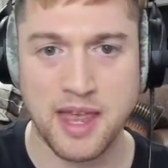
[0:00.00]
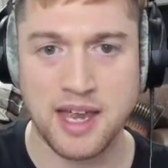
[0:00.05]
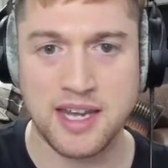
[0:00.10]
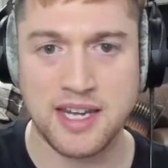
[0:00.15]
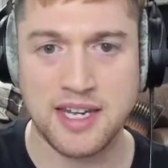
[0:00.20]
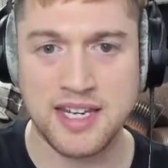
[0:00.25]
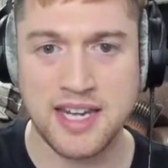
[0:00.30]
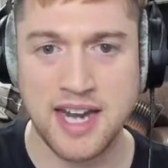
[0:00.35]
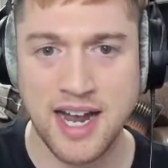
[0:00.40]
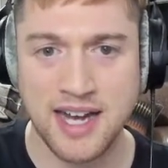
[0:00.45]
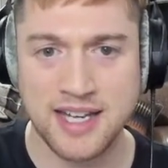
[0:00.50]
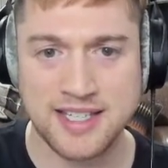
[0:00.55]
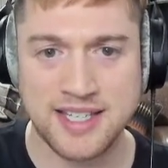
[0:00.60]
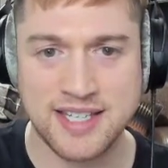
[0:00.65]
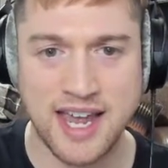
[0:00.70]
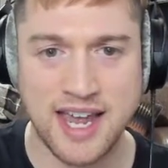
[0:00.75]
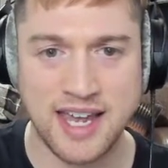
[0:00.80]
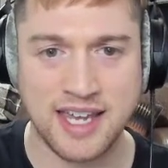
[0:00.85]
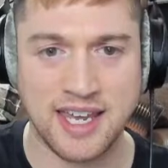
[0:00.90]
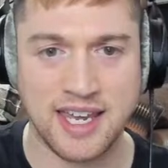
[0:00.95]
Not
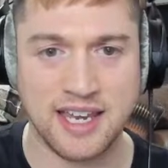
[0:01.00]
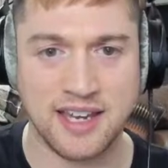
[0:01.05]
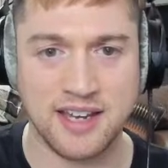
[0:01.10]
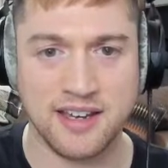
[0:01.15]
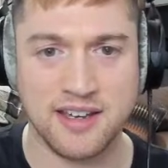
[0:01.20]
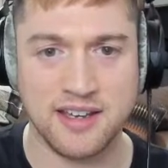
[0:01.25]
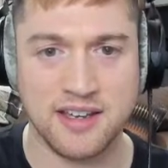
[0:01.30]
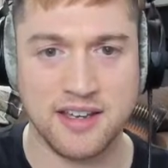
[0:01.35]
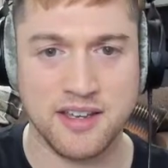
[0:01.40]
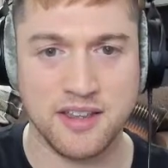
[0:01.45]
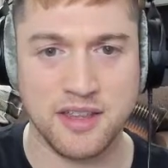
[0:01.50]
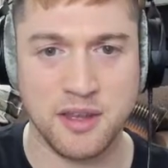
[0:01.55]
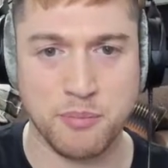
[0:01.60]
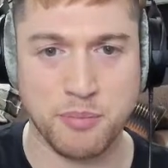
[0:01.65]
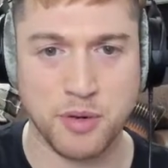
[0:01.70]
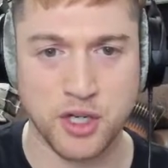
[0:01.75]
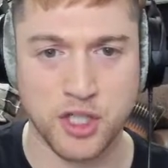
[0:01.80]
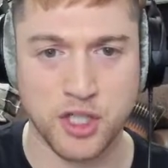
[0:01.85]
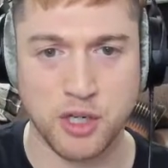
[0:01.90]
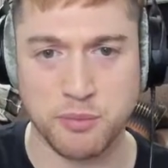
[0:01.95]
taking the
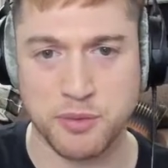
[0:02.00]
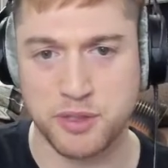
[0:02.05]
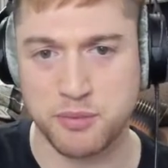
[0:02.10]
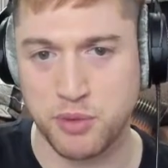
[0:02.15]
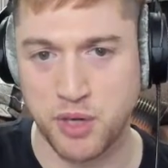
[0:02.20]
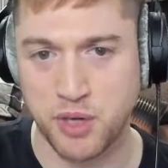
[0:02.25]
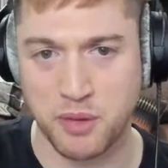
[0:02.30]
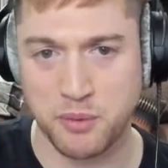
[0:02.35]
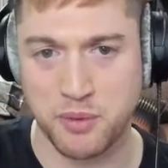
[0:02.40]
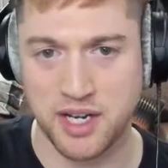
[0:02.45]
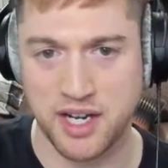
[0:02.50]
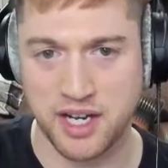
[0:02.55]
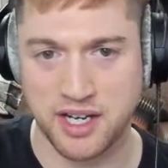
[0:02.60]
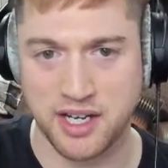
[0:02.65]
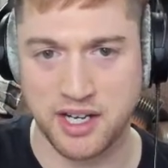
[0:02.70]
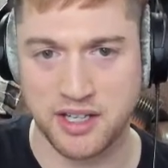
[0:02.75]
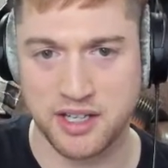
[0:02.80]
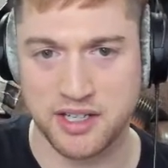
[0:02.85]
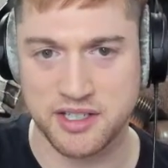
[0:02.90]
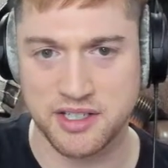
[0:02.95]
bishop is pretty
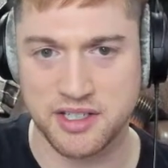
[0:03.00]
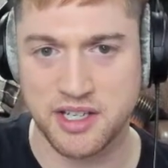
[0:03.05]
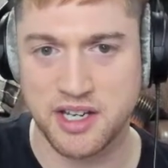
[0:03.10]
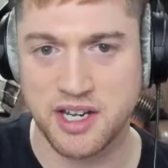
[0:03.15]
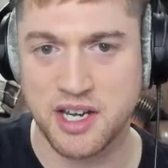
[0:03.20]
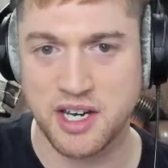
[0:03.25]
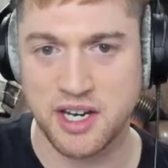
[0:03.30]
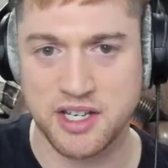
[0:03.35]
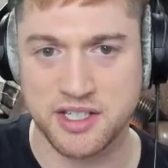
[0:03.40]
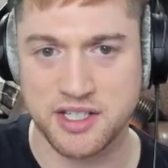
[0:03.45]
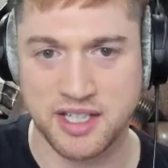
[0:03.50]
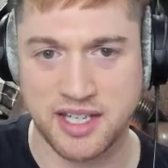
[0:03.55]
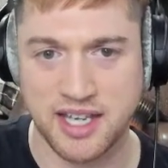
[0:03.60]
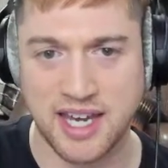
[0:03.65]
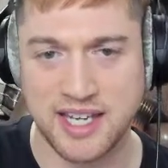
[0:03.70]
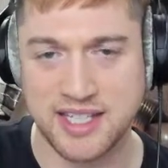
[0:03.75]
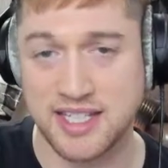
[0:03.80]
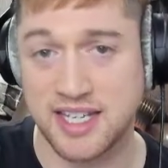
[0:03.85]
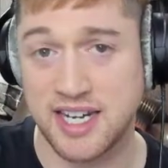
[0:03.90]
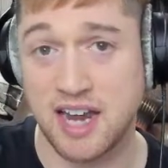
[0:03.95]
ridiculous because the
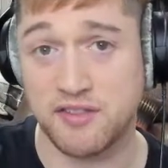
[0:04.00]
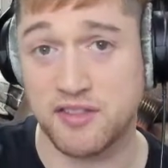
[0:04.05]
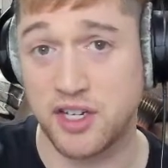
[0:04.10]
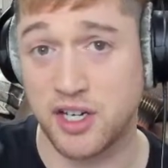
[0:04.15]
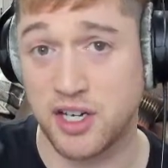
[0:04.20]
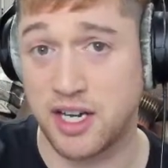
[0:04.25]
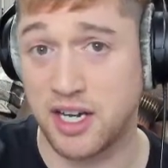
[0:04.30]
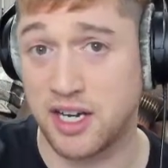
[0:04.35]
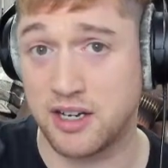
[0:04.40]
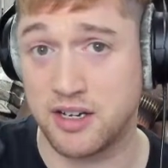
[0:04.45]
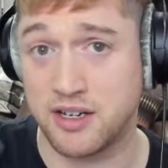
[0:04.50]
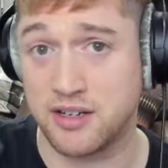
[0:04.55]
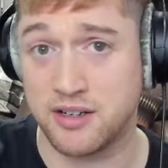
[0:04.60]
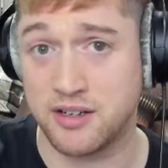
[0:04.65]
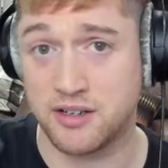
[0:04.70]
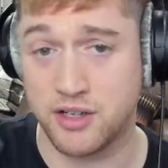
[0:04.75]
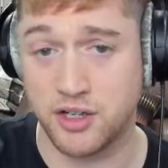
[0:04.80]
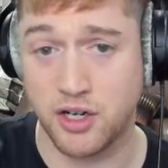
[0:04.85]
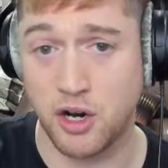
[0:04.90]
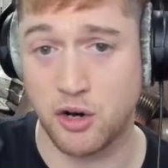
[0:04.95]
king's going to have to get,
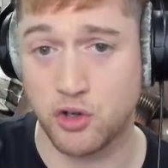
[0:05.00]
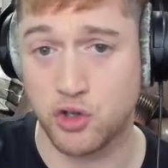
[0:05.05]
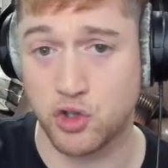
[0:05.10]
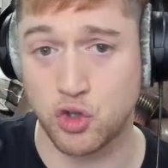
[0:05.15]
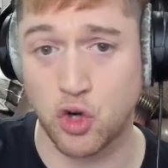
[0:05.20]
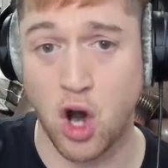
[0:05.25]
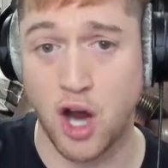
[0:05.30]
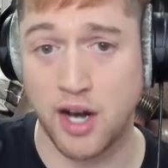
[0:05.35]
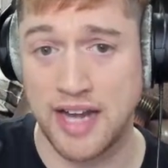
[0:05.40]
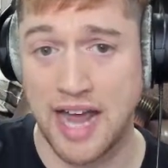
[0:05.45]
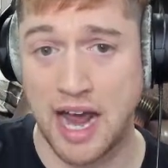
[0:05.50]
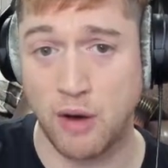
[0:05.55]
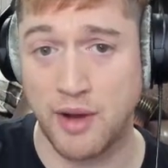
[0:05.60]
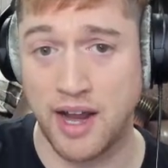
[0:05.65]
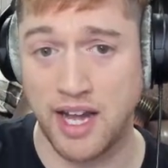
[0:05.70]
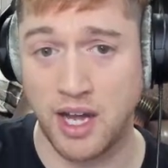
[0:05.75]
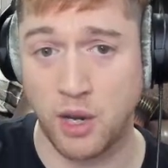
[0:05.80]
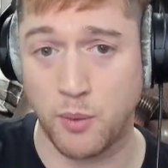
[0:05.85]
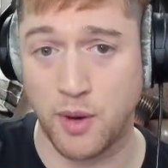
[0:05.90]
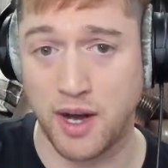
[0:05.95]
you know, drawn out
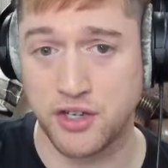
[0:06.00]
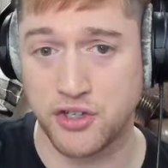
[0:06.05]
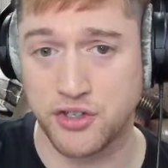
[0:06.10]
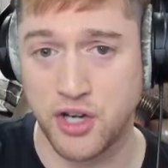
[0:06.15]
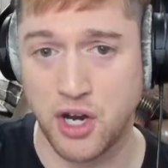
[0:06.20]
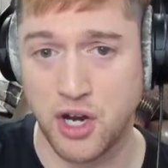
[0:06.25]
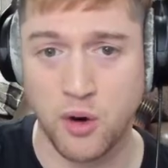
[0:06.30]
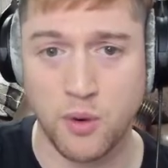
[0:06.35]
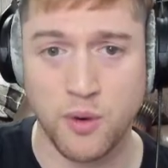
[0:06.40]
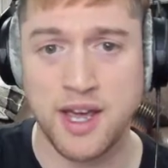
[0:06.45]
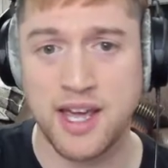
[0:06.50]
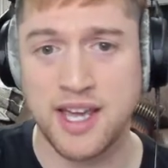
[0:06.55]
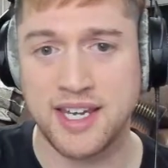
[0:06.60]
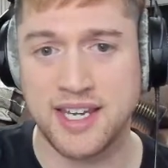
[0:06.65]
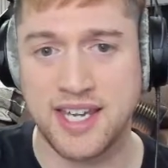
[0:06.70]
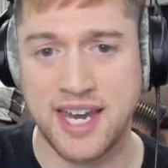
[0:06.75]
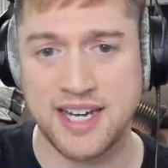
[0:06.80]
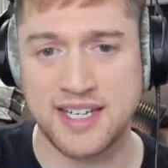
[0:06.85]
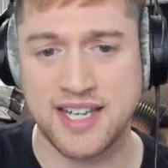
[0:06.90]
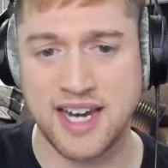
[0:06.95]
anyway. So
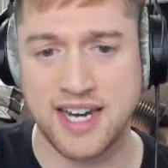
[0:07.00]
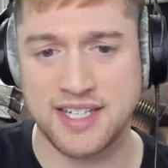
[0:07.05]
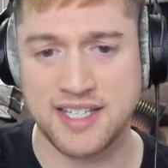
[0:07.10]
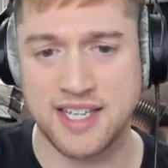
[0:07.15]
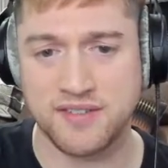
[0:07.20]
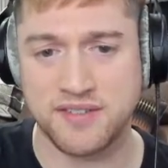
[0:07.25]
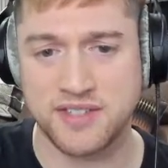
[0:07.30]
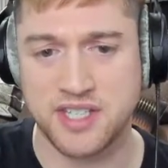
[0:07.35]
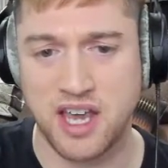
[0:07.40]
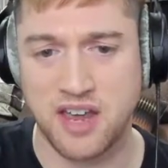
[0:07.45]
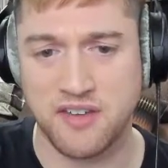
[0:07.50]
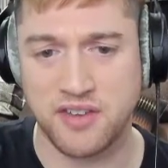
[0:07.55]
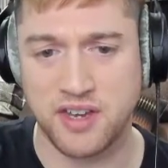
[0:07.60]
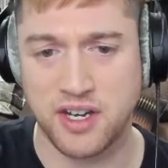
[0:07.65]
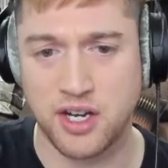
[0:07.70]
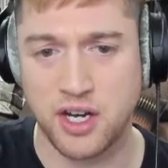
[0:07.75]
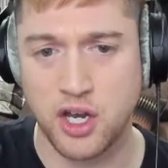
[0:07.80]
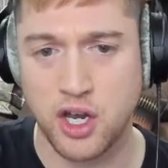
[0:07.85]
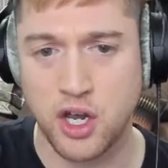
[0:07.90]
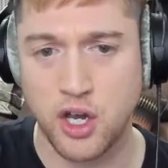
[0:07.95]
king takes
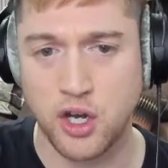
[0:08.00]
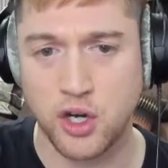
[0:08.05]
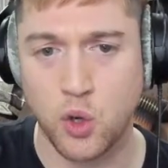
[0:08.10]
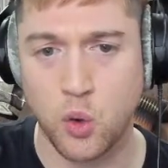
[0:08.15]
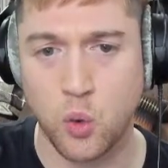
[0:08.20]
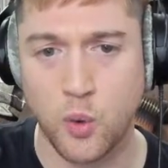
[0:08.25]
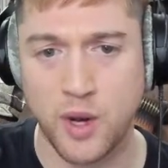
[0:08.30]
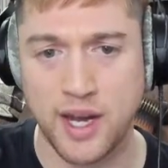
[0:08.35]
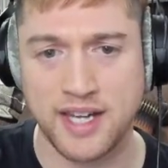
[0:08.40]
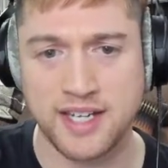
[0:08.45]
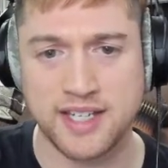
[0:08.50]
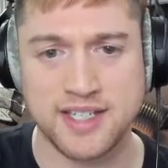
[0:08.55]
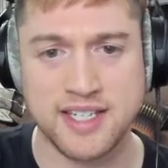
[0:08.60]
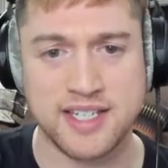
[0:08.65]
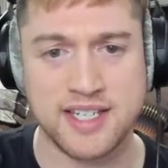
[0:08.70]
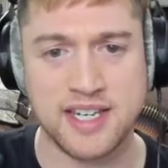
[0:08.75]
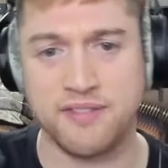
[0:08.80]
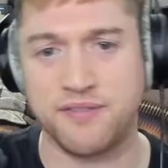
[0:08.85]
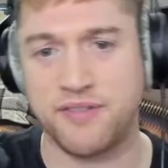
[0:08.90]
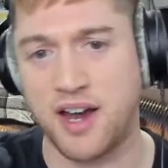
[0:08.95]
f7, queen to
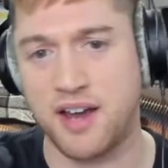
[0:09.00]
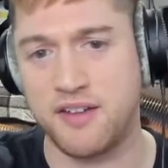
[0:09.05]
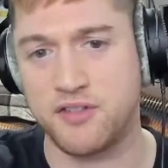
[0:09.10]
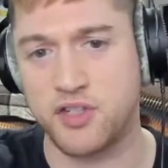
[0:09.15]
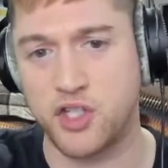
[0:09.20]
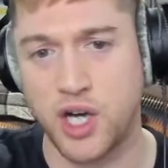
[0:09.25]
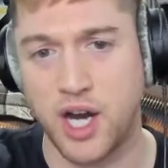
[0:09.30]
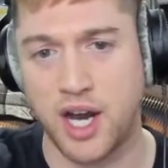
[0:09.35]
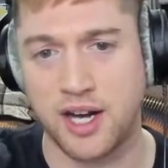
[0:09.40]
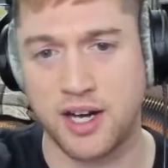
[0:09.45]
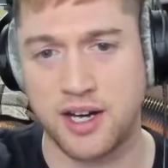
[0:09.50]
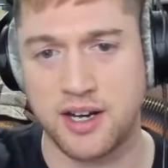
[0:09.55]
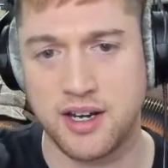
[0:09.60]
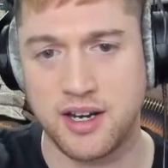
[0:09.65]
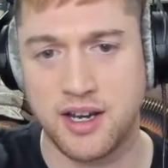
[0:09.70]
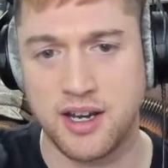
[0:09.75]
d5 check.